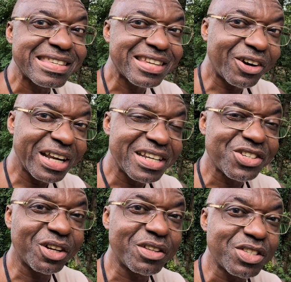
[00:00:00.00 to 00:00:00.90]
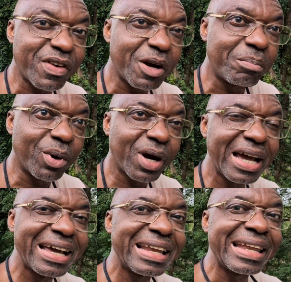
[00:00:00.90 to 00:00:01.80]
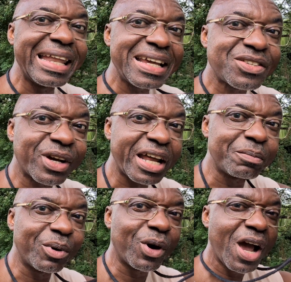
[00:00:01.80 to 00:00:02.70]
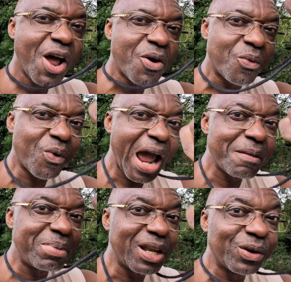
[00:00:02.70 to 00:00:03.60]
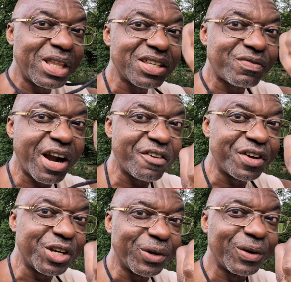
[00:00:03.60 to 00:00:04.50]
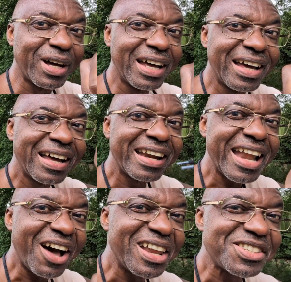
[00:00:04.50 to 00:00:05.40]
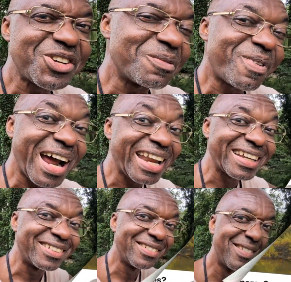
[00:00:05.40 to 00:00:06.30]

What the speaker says: is the second edition of this very book. Links to get a book right below this very video. Now, let's jump right in.